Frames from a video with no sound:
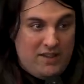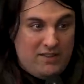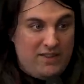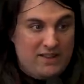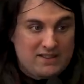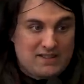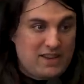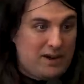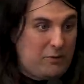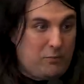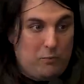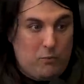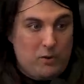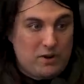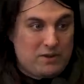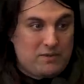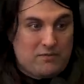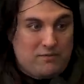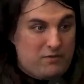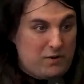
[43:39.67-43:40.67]
That's like
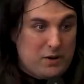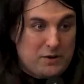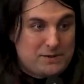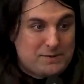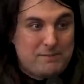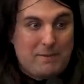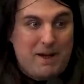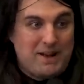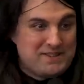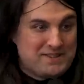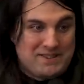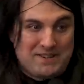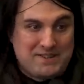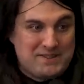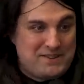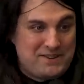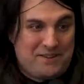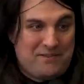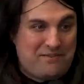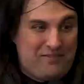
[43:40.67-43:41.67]
one of the first
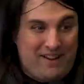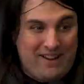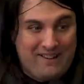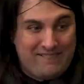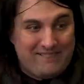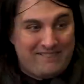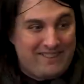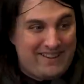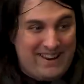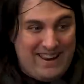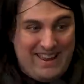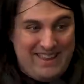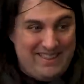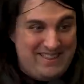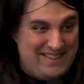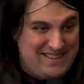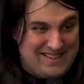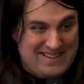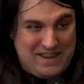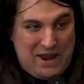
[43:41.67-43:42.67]
monsters you fu-
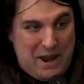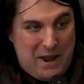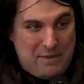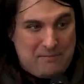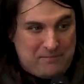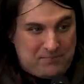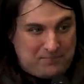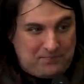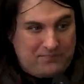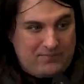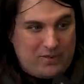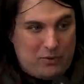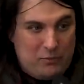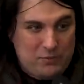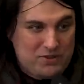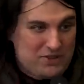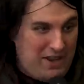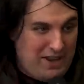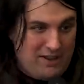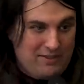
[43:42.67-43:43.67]
in this game
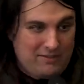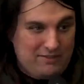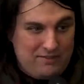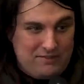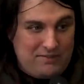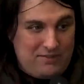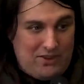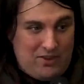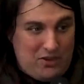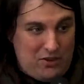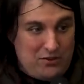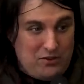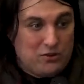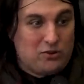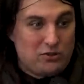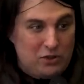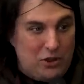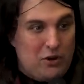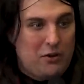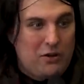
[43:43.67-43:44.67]
was like
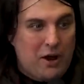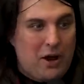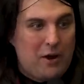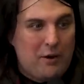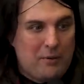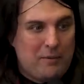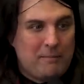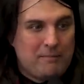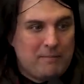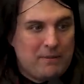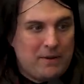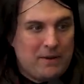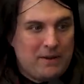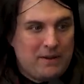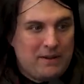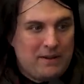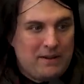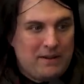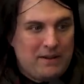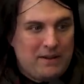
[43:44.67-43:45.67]
their logo.
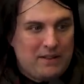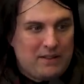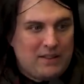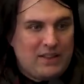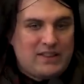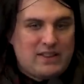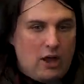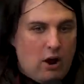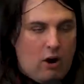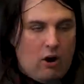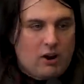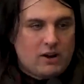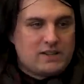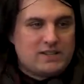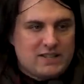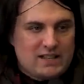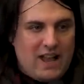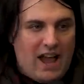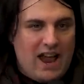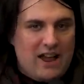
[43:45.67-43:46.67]
Okay. Like the art
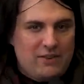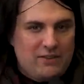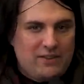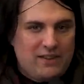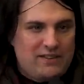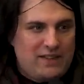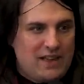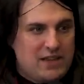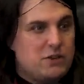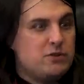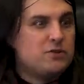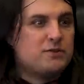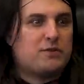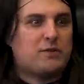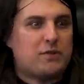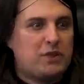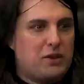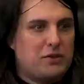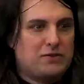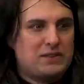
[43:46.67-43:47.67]
style that they used
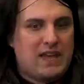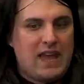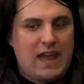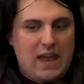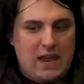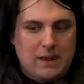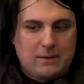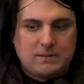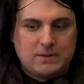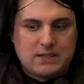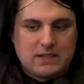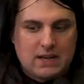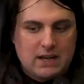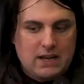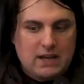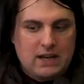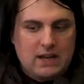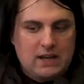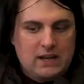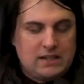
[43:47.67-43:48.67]
for those games
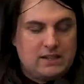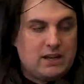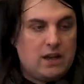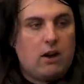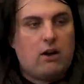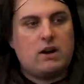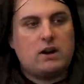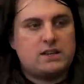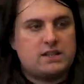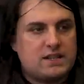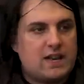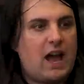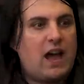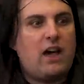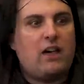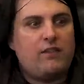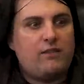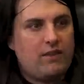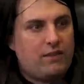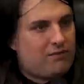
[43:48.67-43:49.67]
is the art
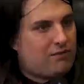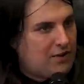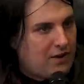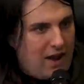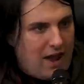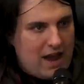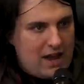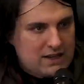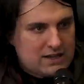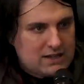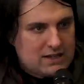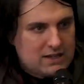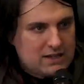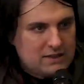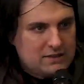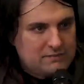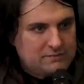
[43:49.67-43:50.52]
style of Infernax.